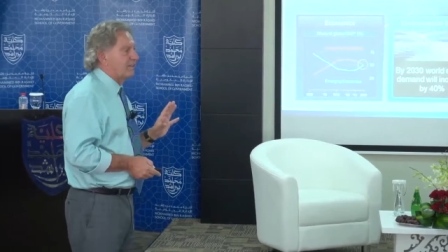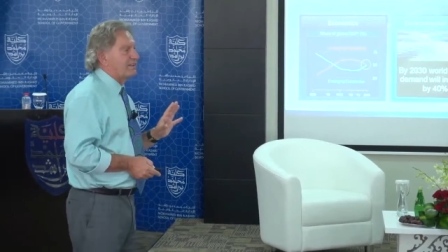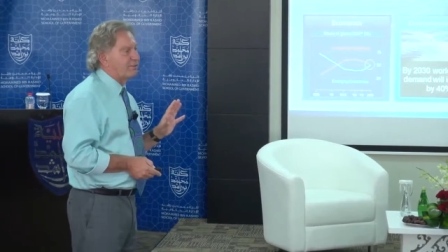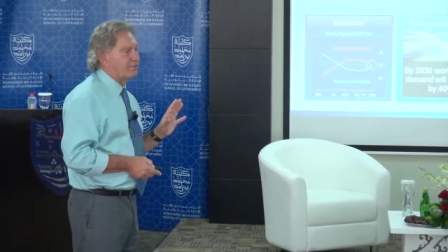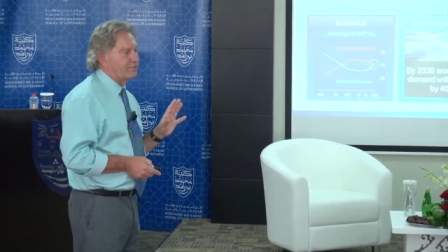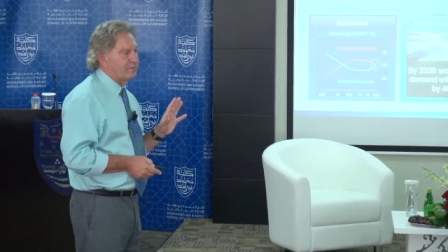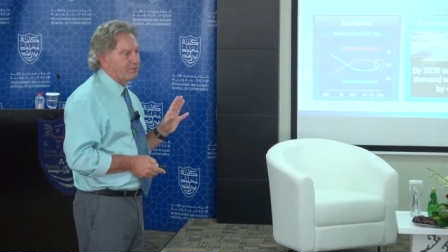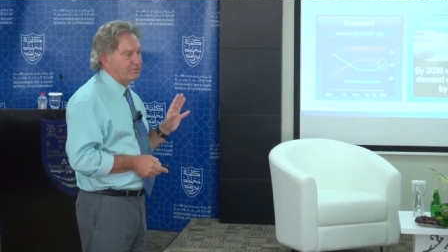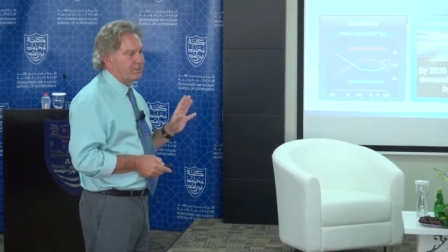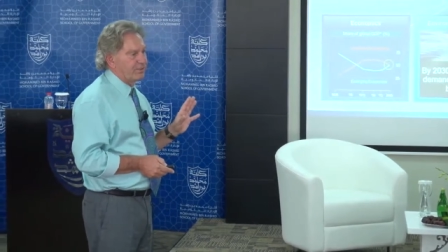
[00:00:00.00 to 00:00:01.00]
will increase by
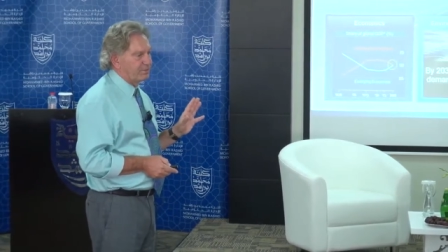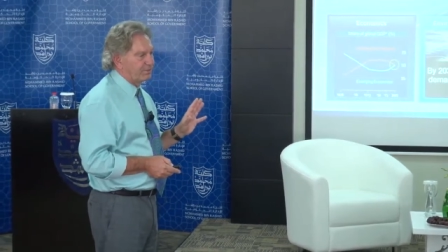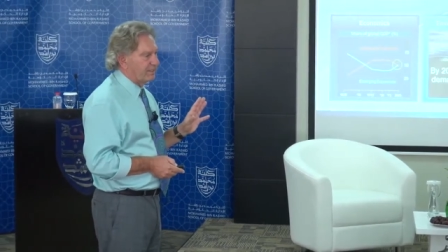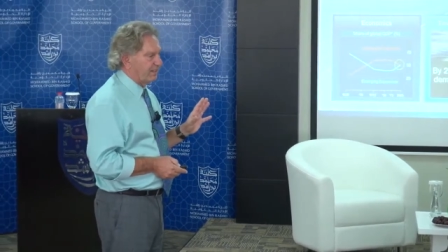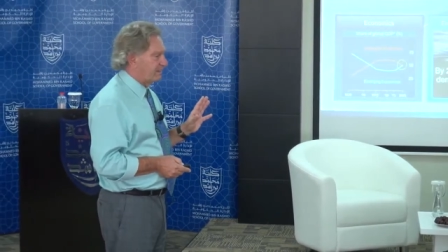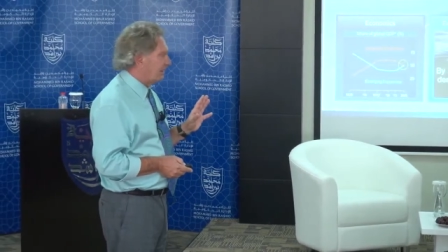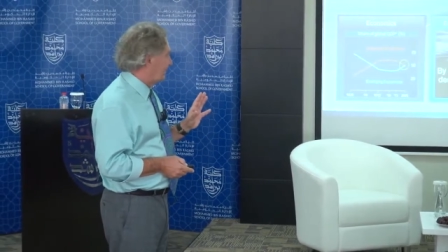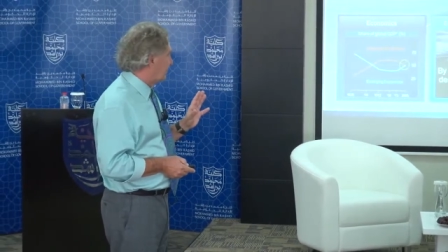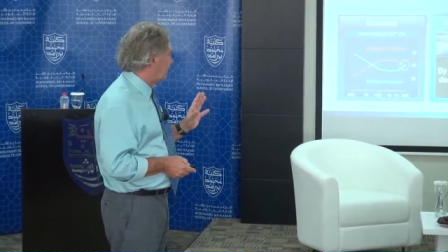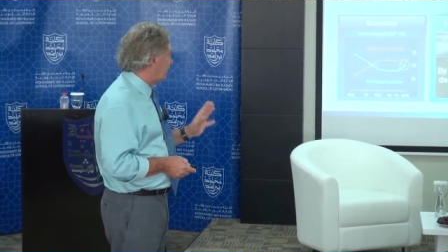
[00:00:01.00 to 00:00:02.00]
forty percent,
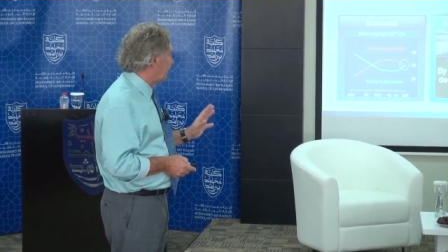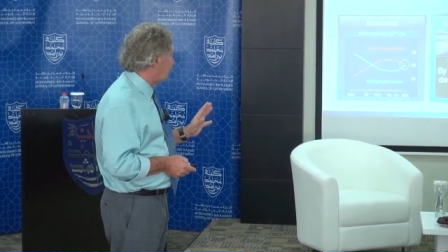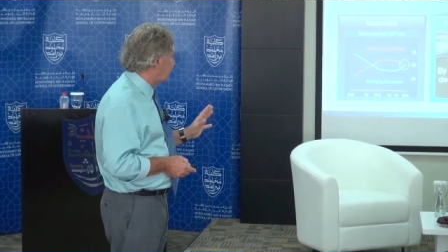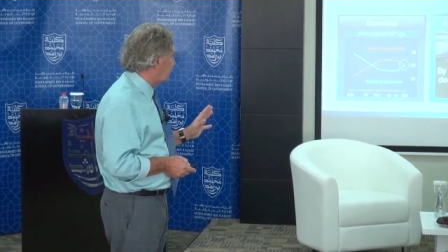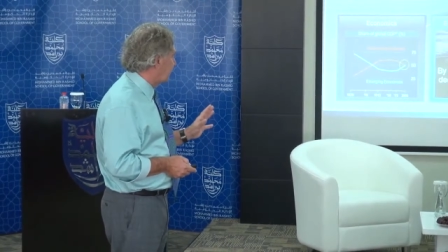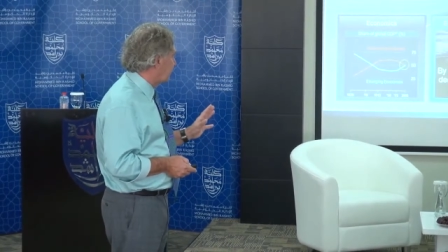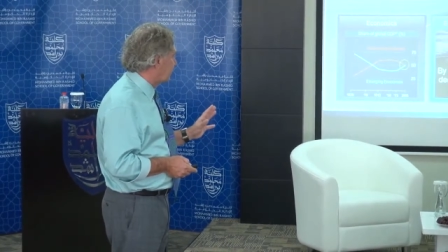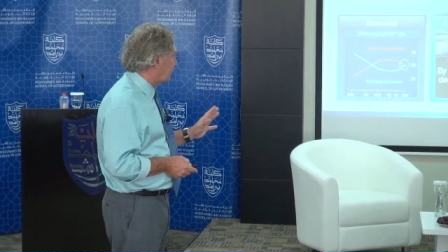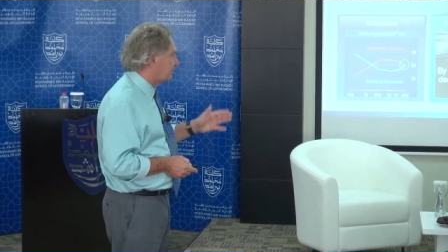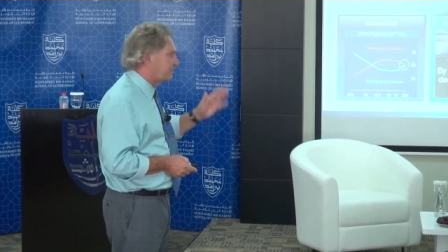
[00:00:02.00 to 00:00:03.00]
and that is
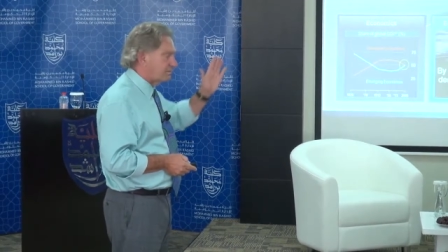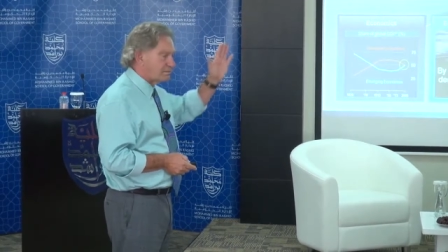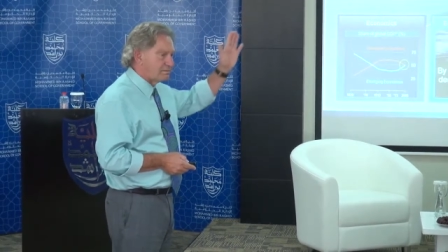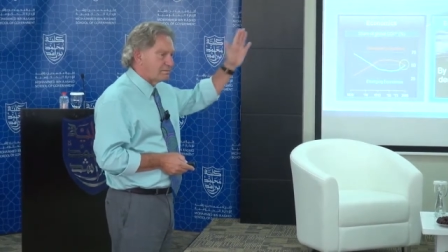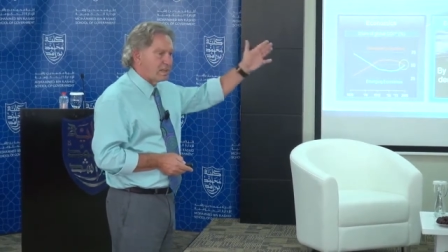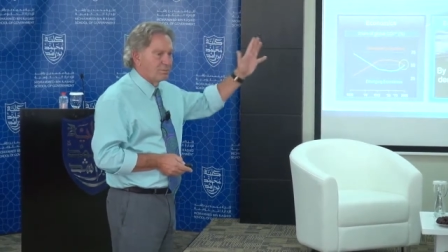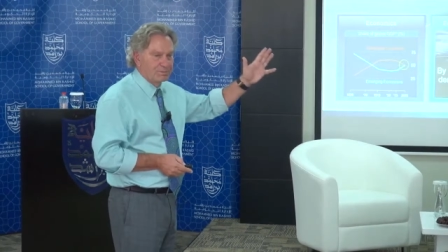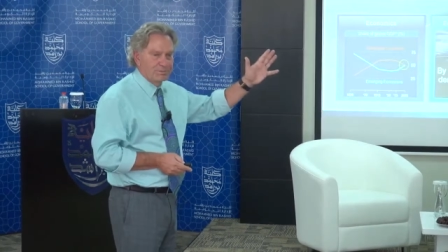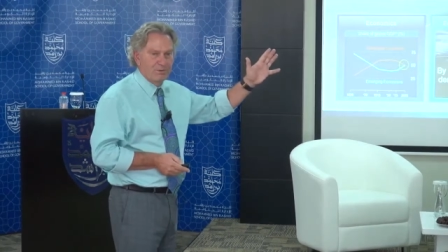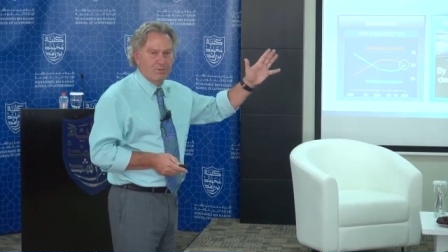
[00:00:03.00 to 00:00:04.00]
unsustainable.
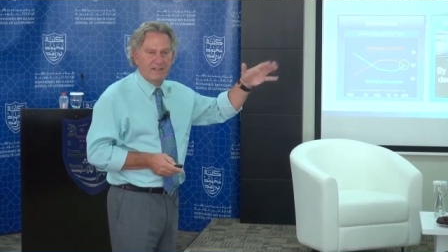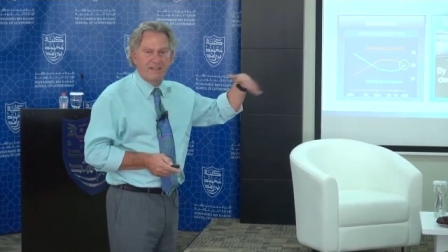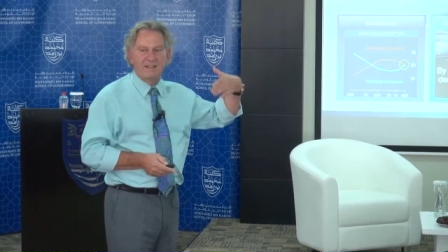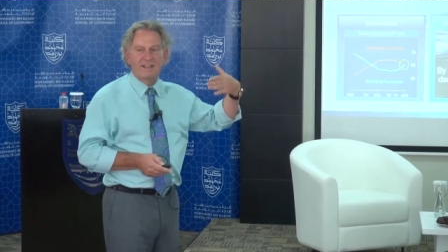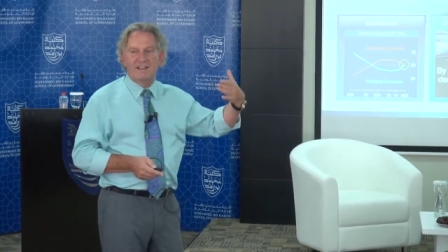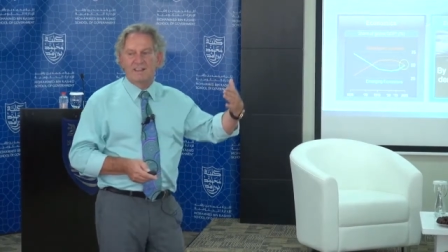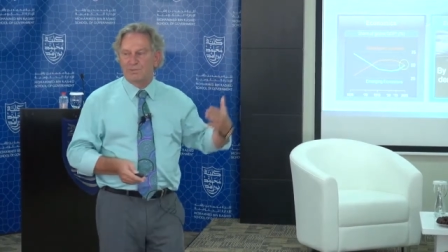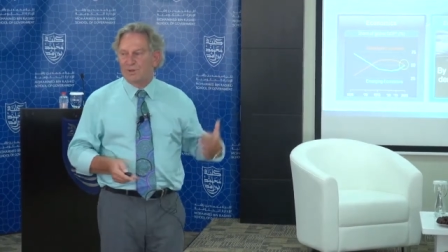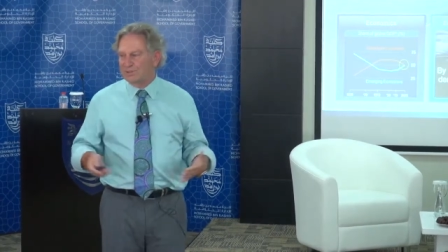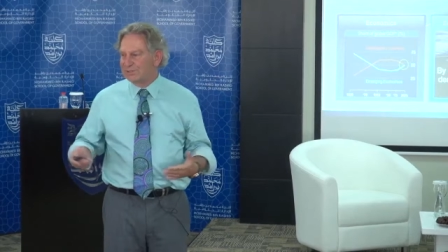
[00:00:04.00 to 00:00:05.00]
But probably uh, the
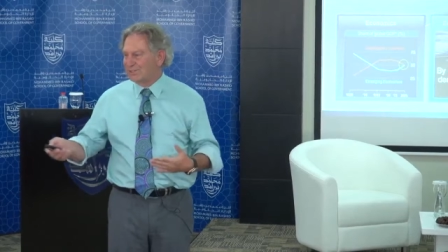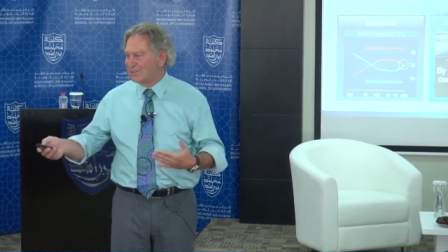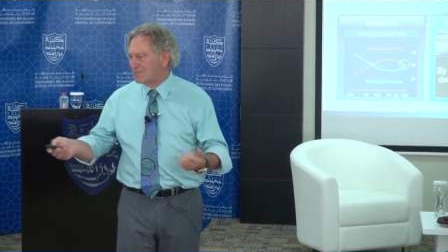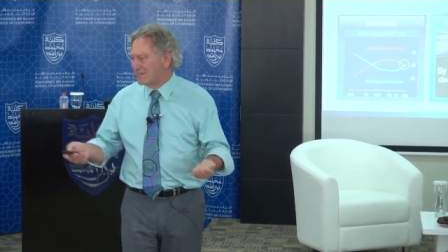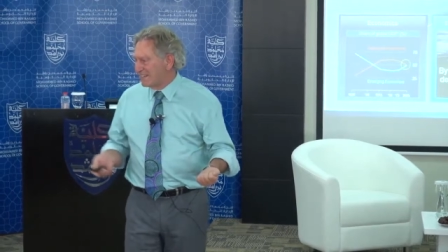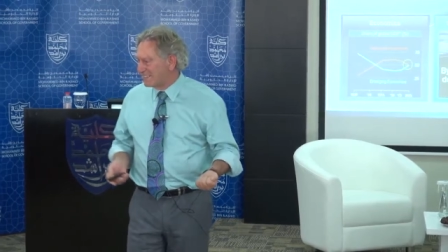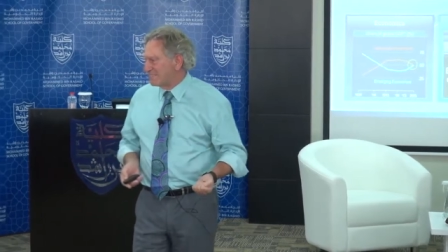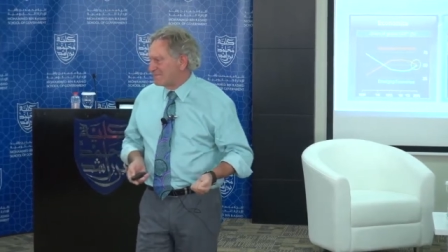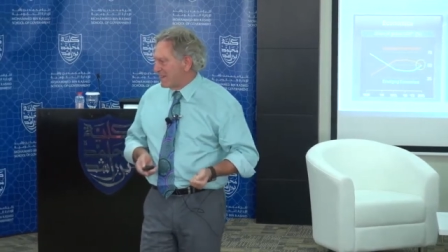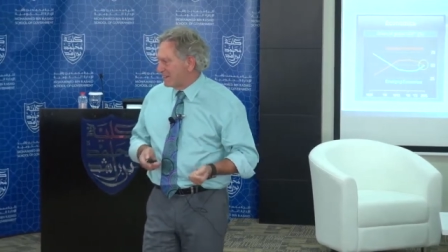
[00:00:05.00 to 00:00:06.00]
most
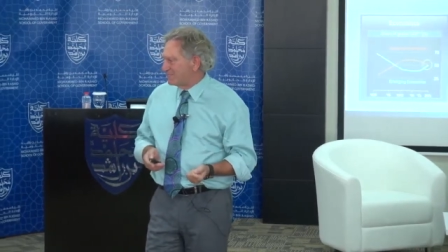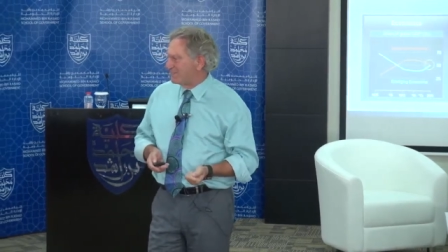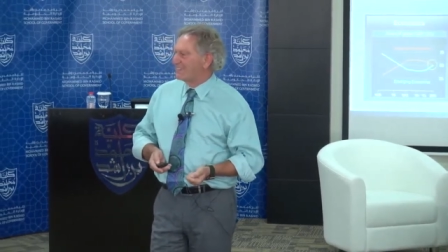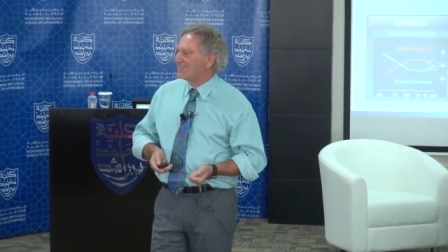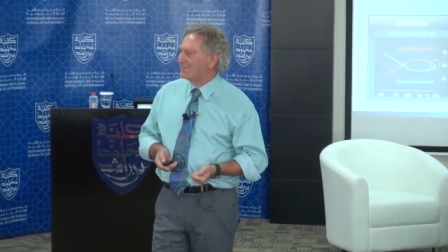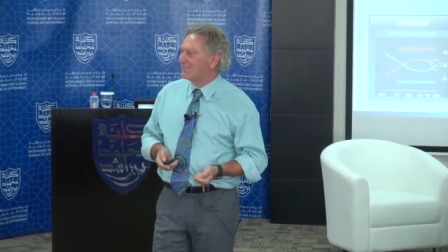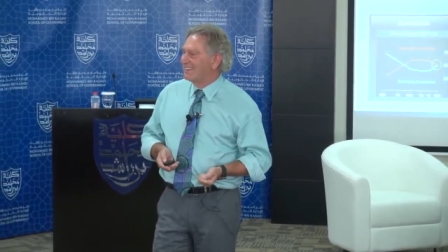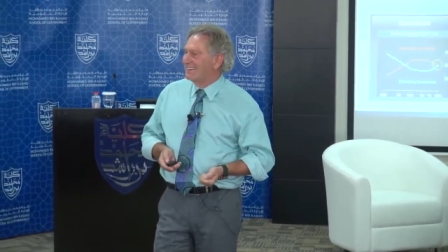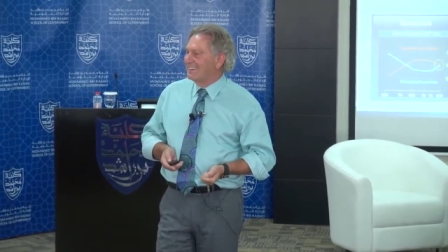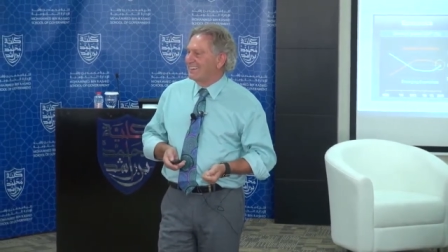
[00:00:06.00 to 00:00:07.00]
underestimated factor
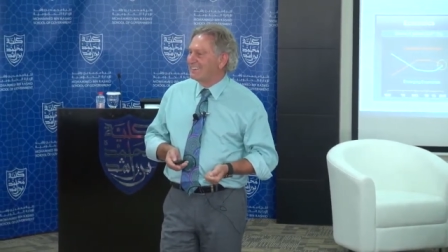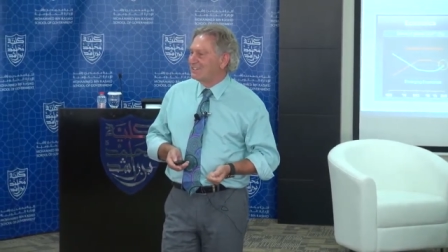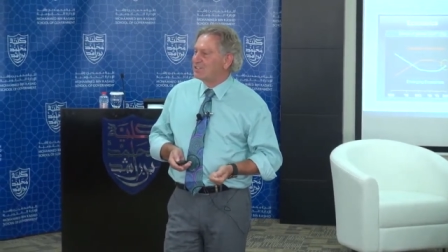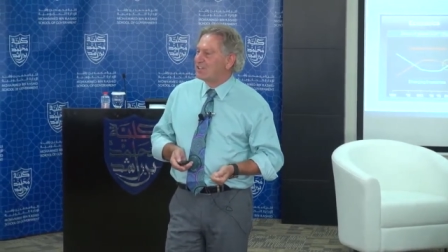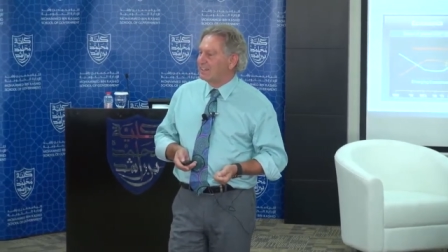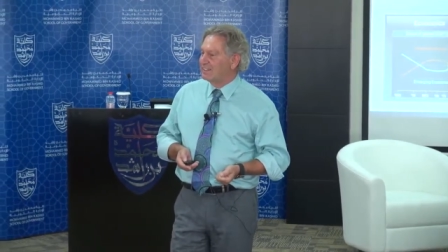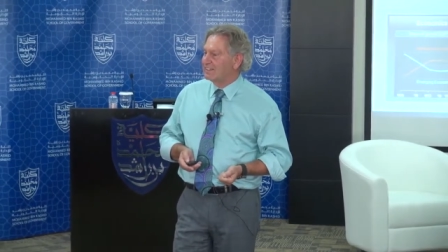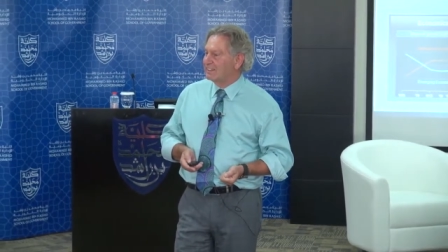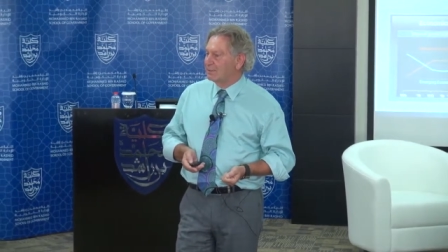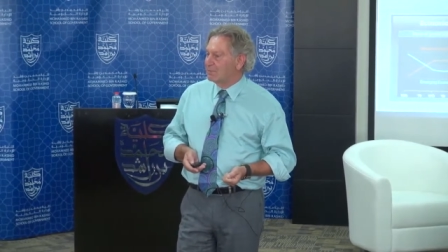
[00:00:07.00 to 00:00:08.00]
is the
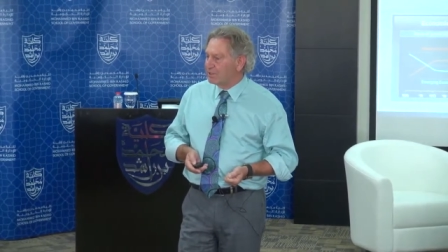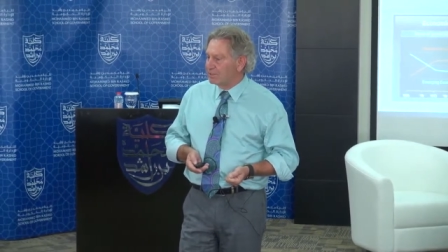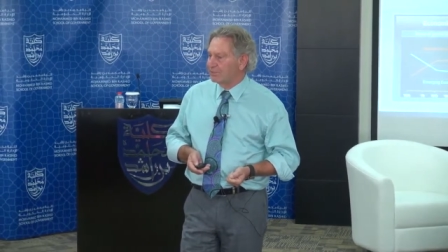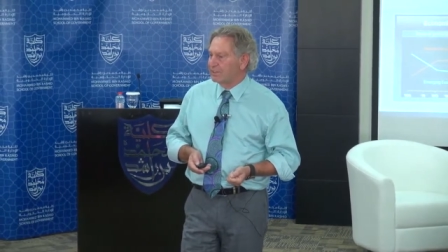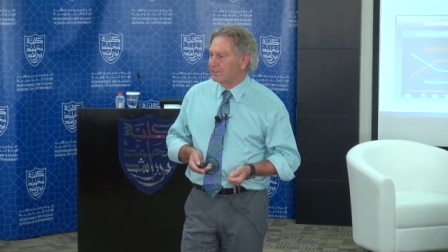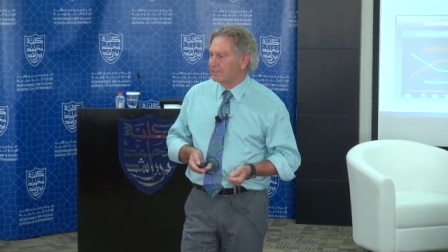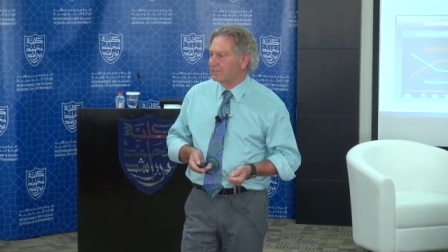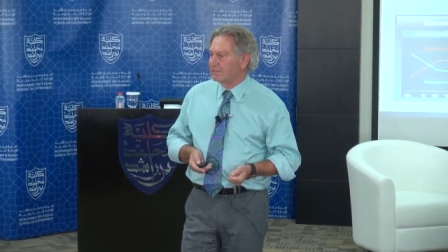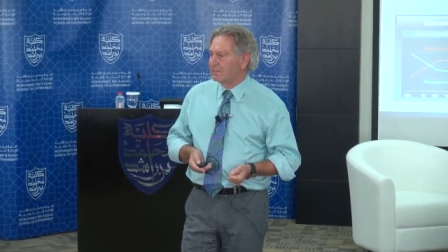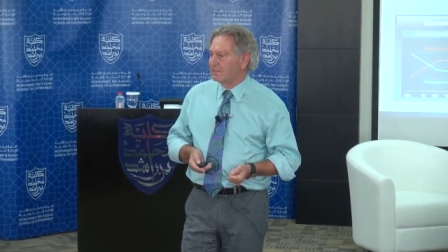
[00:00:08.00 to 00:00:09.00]
changing demographics.